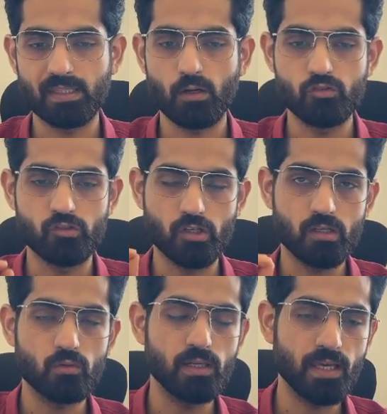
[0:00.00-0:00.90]
Now
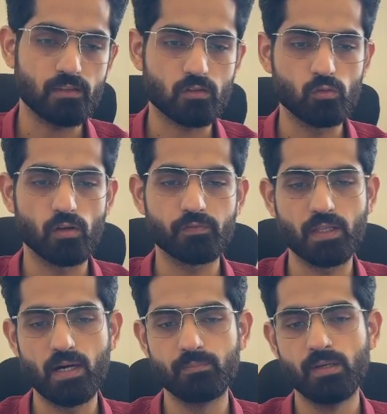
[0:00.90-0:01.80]
generally, as a rule of
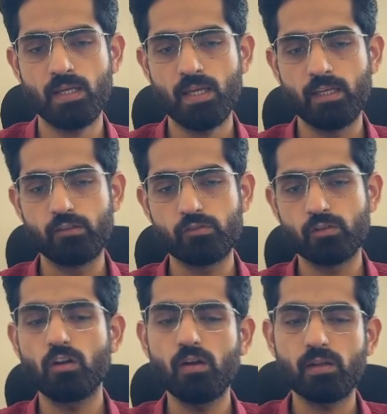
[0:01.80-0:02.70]
thumb, you
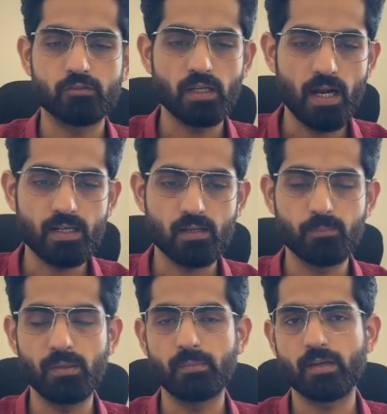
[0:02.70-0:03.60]
should not start a
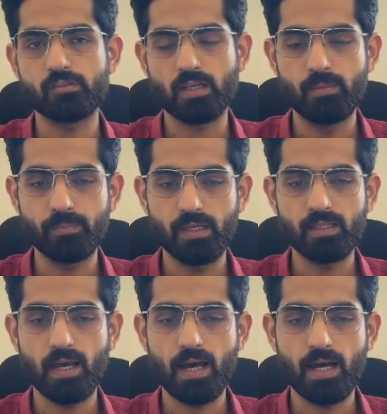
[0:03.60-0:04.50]
PMAX
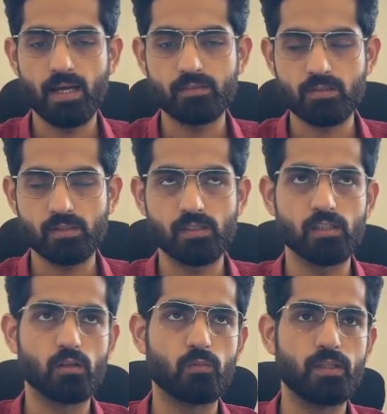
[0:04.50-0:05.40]
campaign as
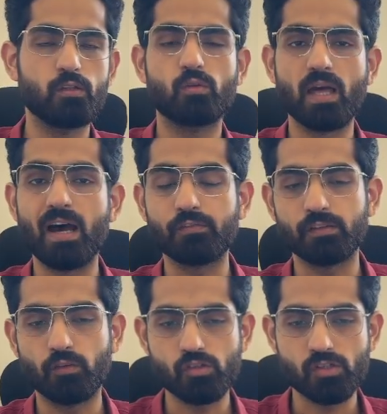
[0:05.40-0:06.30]
when you don't have
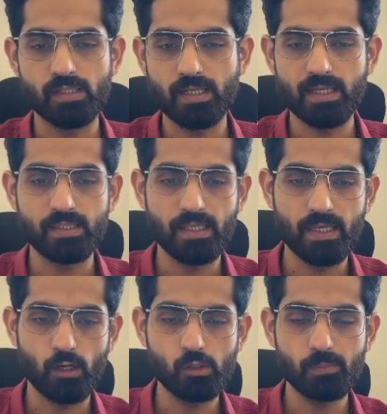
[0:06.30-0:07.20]
conversion data in the
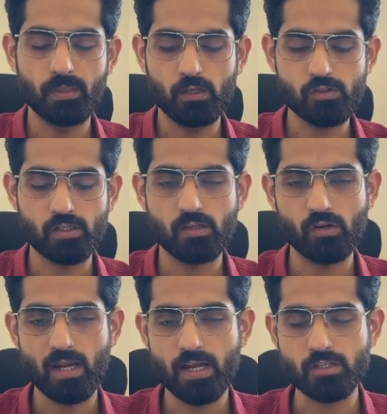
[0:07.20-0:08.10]
account, because it
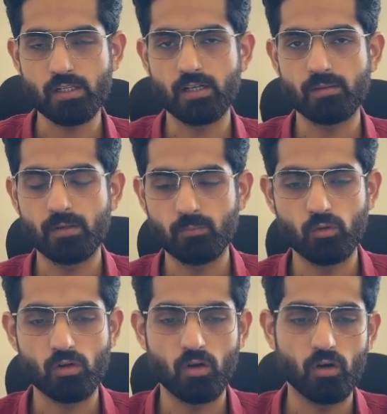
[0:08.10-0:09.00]
relies a little bit
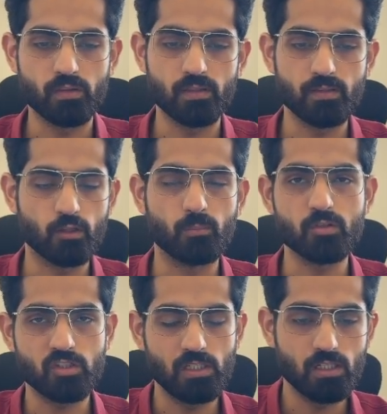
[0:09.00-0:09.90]
more on
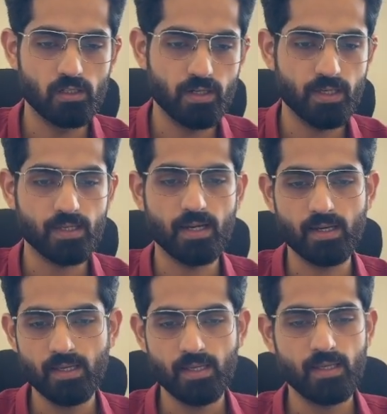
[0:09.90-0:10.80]
machine learning and
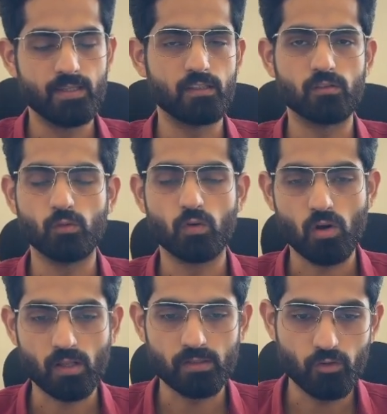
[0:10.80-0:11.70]

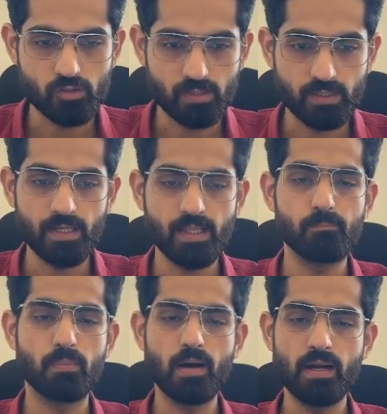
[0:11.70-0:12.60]
overall conversion
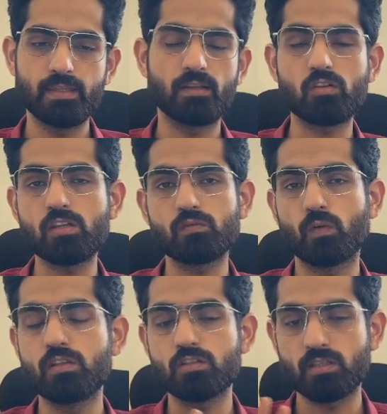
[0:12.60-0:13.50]
data. But there is
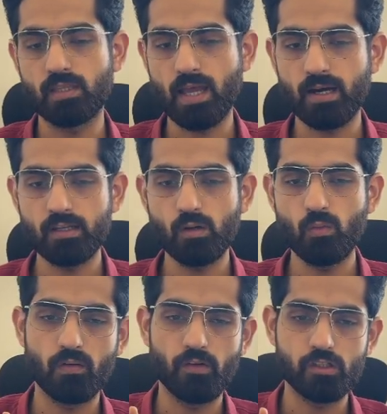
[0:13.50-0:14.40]
one scenario
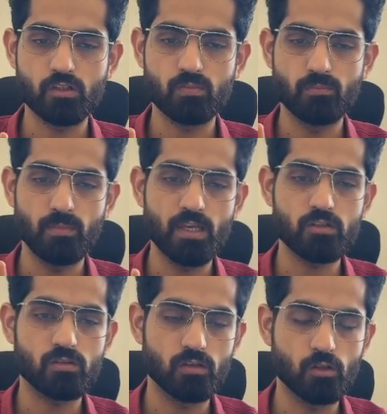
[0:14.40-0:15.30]
which
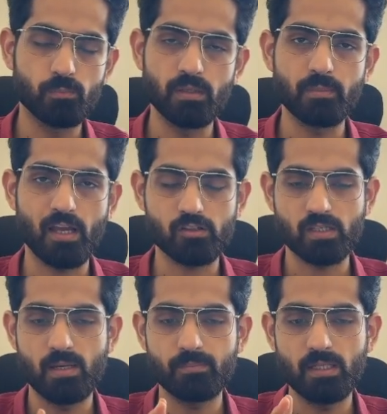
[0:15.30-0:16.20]
makes PMAX
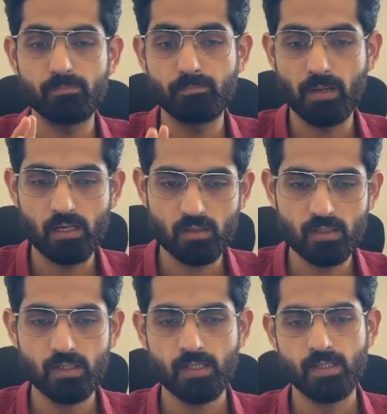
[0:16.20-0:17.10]
campaign better
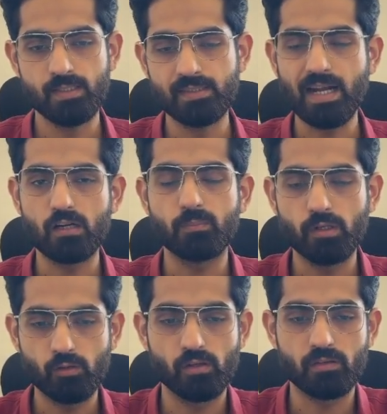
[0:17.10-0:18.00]
in that
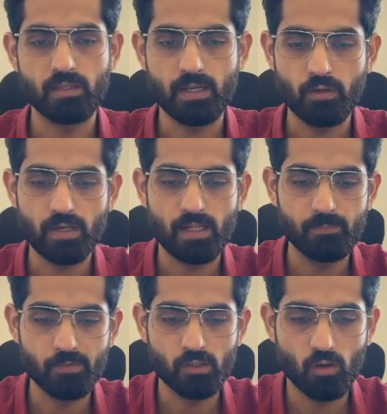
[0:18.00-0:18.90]
particular scenario, and
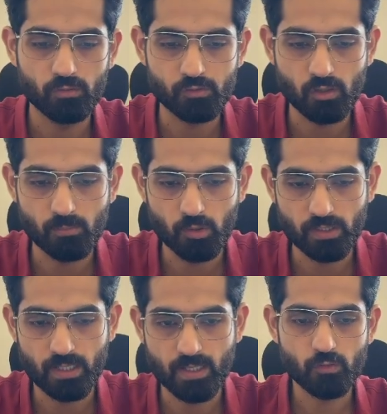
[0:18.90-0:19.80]
I'll also talk about
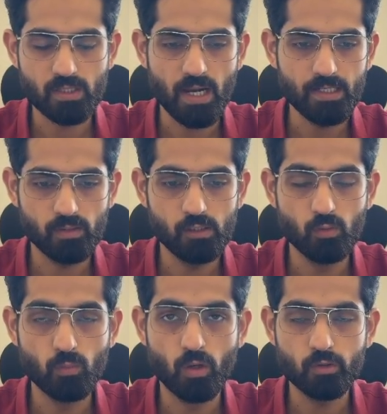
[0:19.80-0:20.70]
that. For that, you
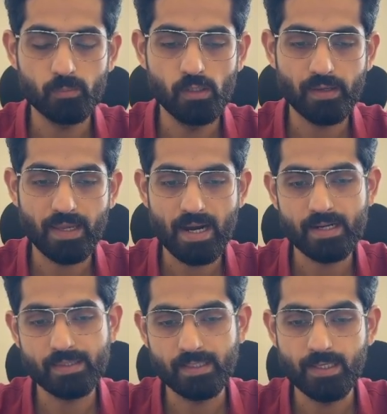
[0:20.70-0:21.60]
would want to be looking
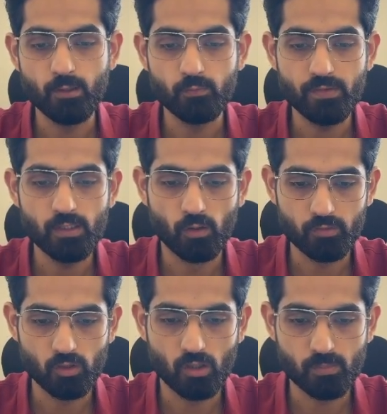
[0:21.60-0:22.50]
at the AOV of
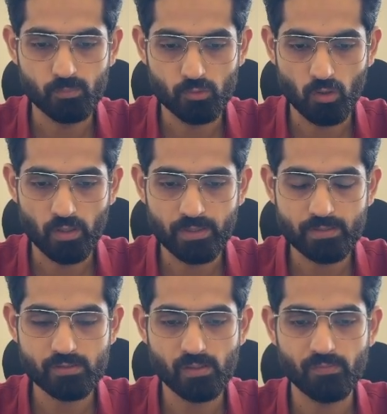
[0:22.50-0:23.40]
your
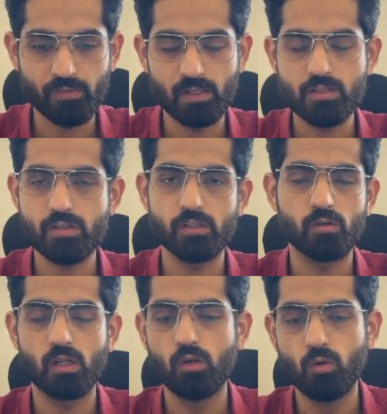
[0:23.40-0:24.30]
products. If it is a
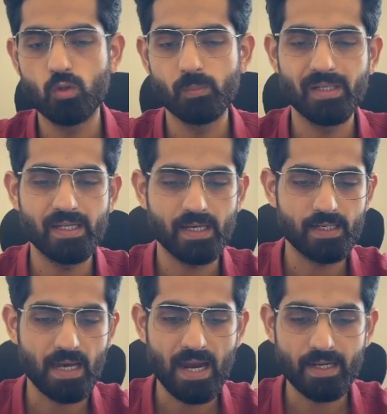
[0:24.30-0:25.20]
low to mid
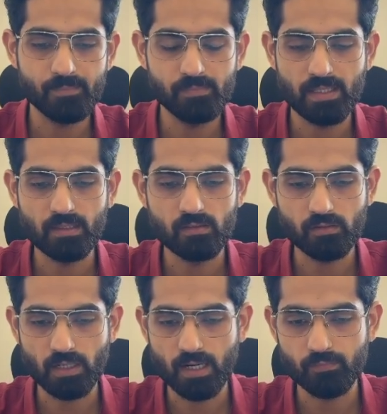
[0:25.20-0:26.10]
ticket item, then
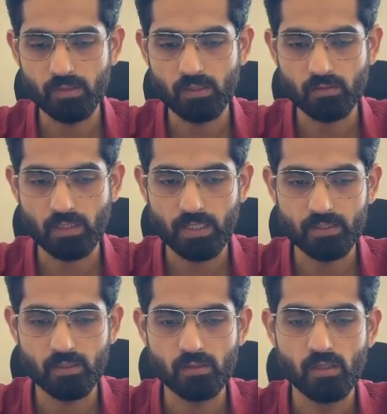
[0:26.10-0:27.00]
start with a
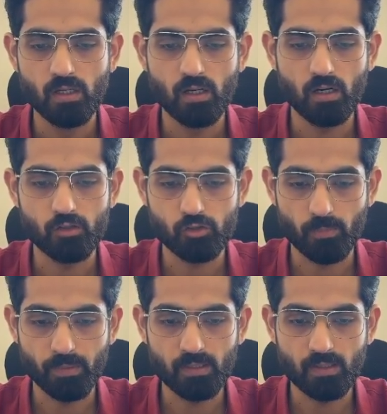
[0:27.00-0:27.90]
standard
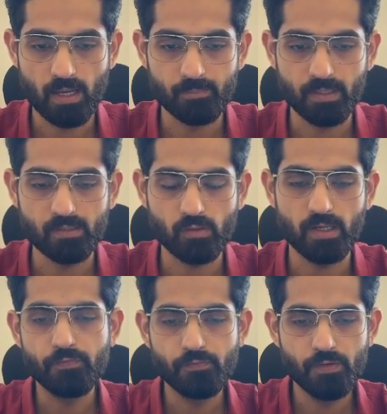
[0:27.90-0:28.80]
shopping campaign,
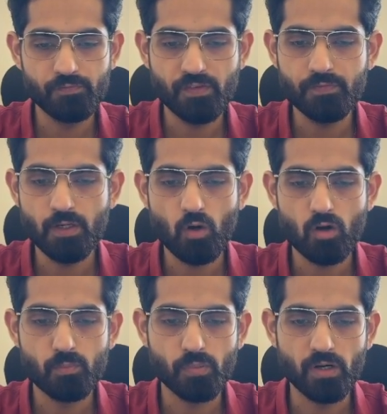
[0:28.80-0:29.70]
right, with
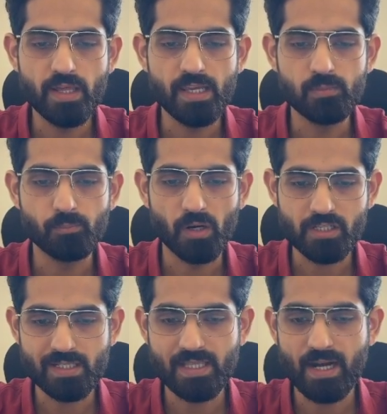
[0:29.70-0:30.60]
$50 per day in
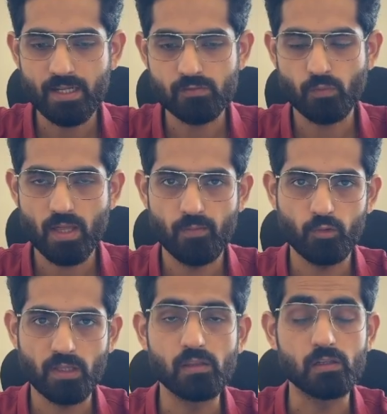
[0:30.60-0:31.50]
budget. That is what I
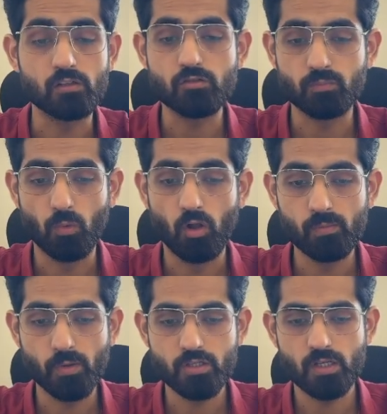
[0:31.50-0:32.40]
would consider small
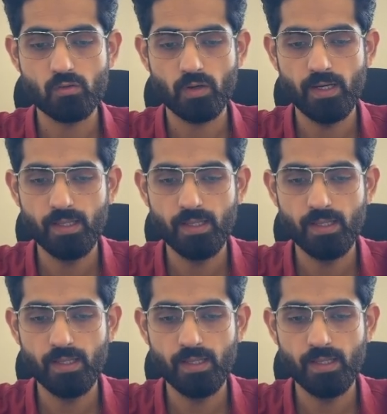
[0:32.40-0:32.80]
budget, right?